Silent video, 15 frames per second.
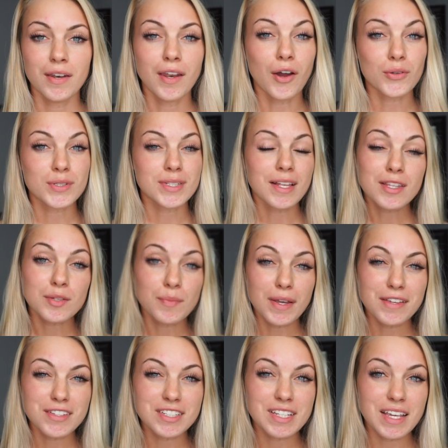Now, since
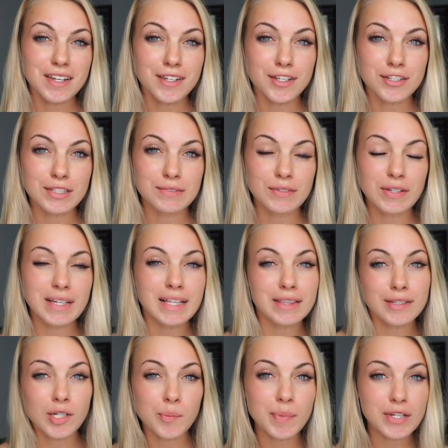my skin is feeling
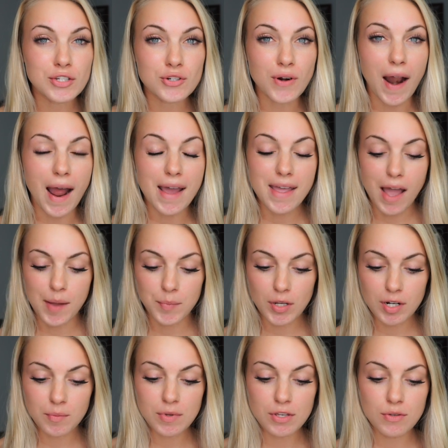a little bit dry, I'm
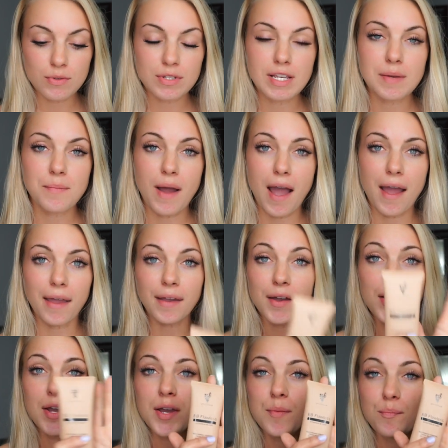going to be using my
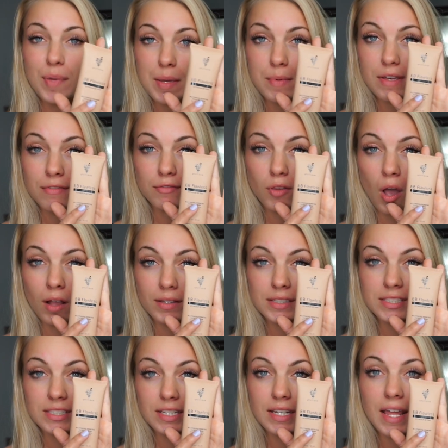BB
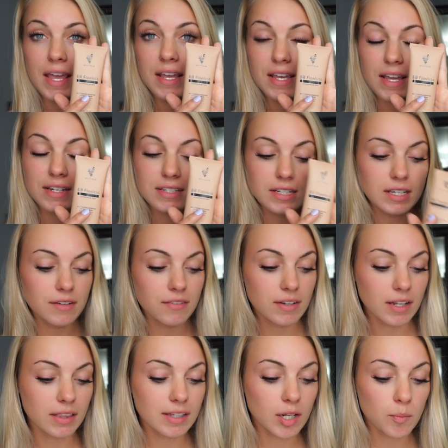Flawless today, and to give it
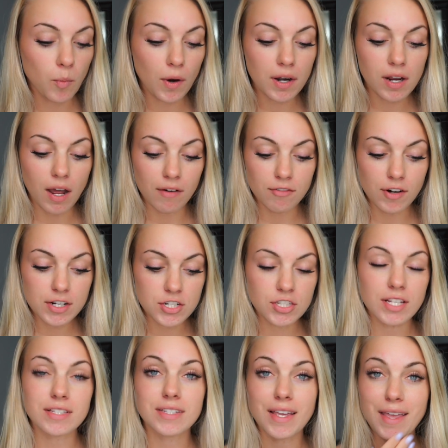a little more coverage,
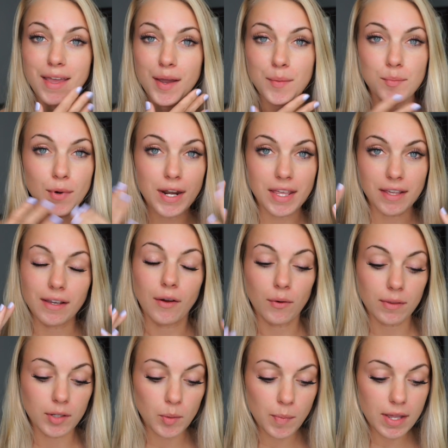since I am breaking out
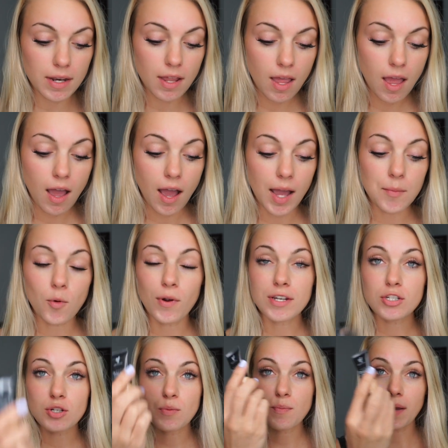a little bit, I'm
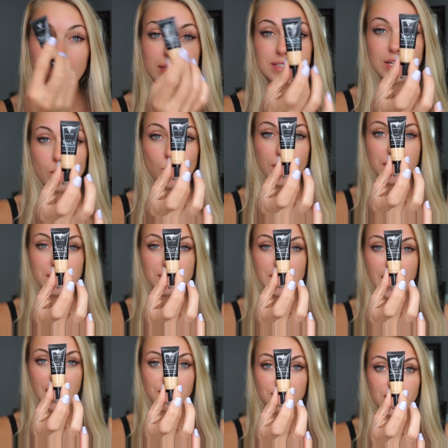going to mix it with
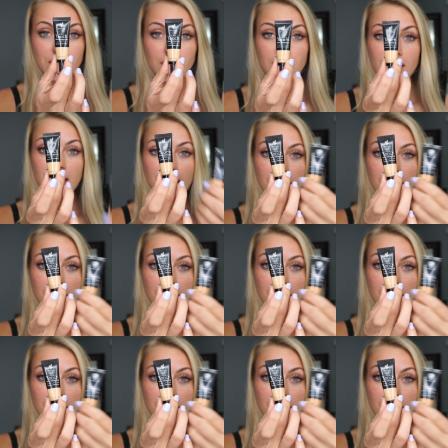Taffeta